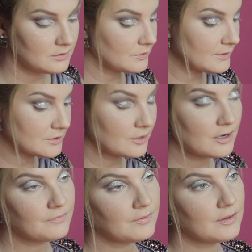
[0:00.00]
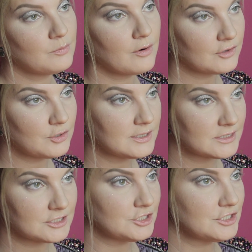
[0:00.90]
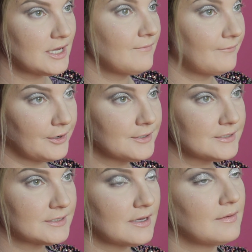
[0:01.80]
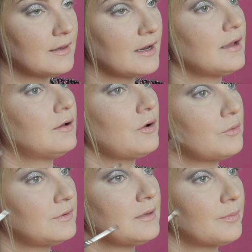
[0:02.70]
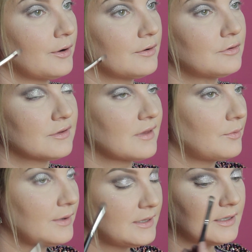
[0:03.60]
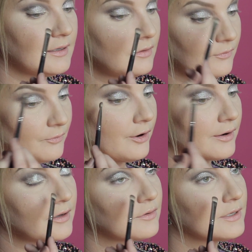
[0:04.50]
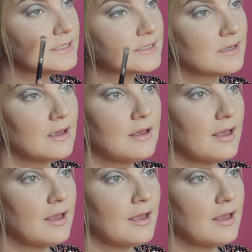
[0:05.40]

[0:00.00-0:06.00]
So I start off with more of a transition shade first, and then I go deeper, just like we did for our cut crease,